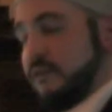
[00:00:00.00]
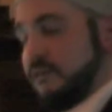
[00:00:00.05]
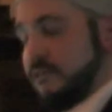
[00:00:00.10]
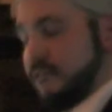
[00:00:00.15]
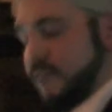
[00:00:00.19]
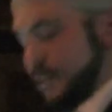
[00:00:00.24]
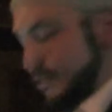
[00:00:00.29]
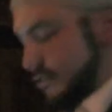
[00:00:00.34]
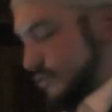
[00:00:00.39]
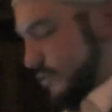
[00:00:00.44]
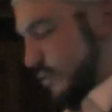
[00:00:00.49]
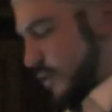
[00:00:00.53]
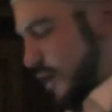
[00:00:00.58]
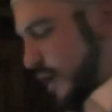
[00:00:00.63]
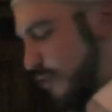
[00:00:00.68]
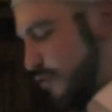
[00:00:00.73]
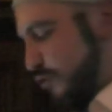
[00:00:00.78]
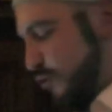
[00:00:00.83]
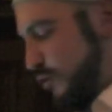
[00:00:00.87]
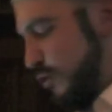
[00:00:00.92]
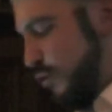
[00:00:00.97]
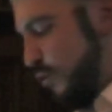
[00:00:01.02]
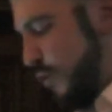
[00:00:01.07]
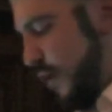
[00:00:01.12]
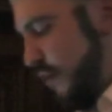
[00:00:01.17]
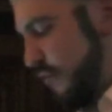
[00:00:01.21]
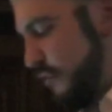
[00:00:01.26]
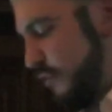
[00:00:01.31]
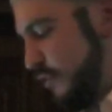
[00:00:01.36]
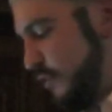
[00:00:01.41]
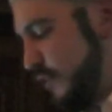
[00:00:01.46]
says, "I do not
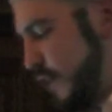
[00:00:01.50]
waste the